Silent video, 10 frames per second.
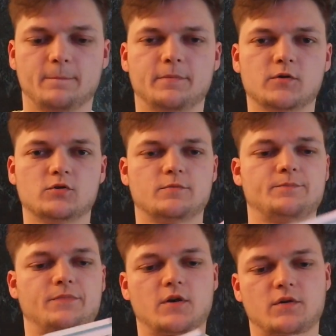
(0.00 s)
Boom.
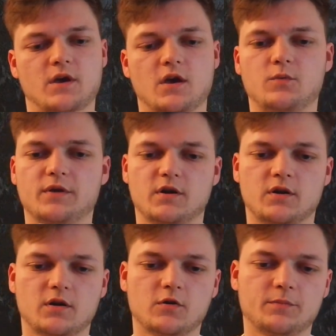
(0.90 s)
Okay, we
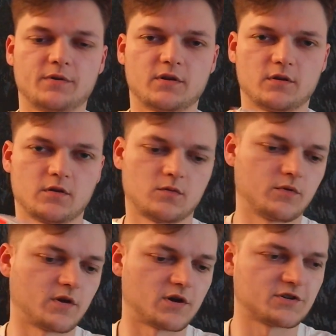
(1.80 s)
are open.
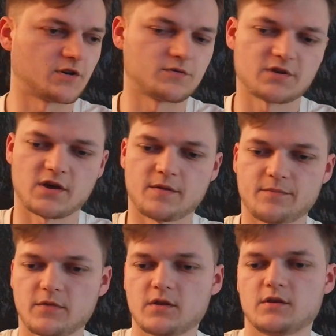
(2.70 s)
We are showtime.
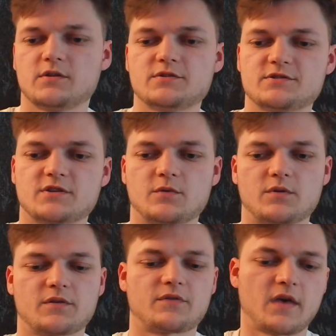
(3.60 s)
Let's get rid
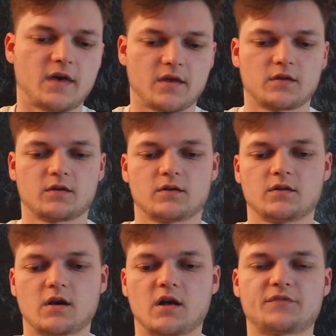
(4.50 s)
of that.
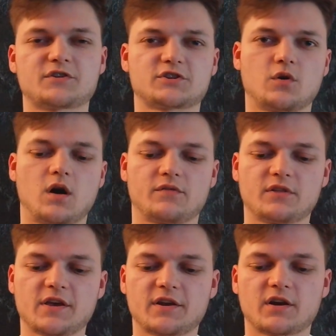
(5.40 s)
I'll have to show off
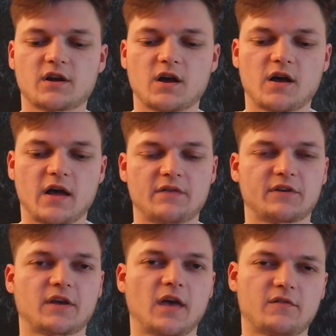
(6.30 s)
later. I have
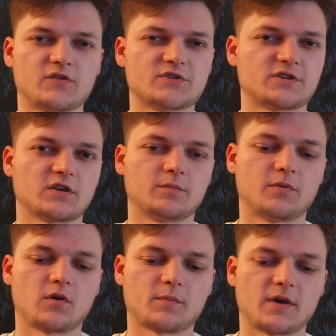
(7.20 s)
like every single
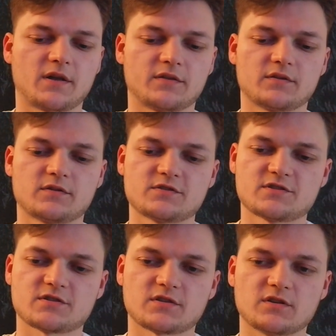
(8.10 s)
Pokemon
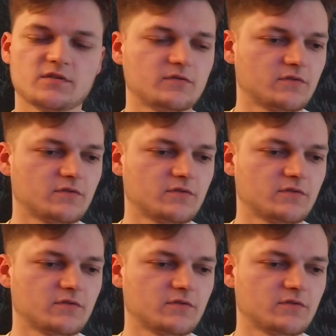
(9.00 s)
sleeve.